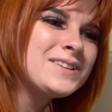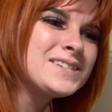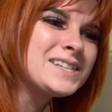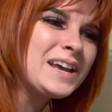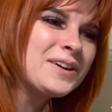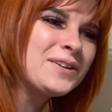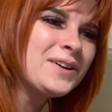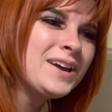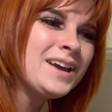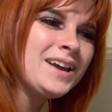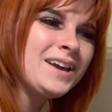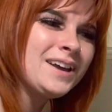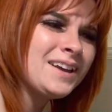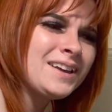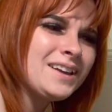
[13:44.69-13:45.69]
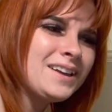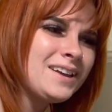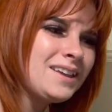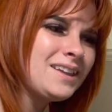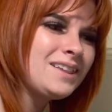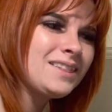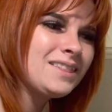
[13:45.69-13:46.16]
So
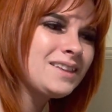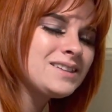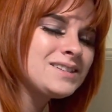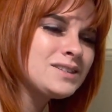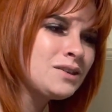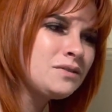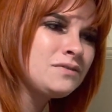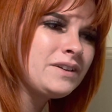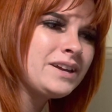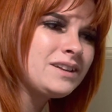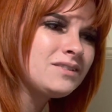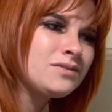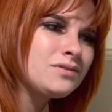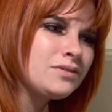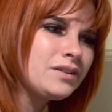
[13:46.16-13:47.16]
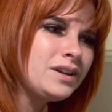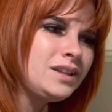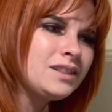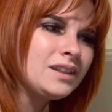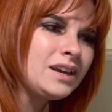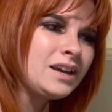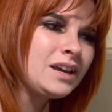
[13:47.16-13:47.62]
the sulfate-free
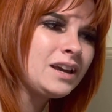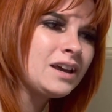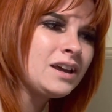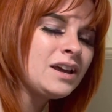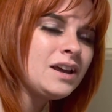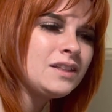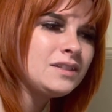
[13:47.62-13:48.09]
thing,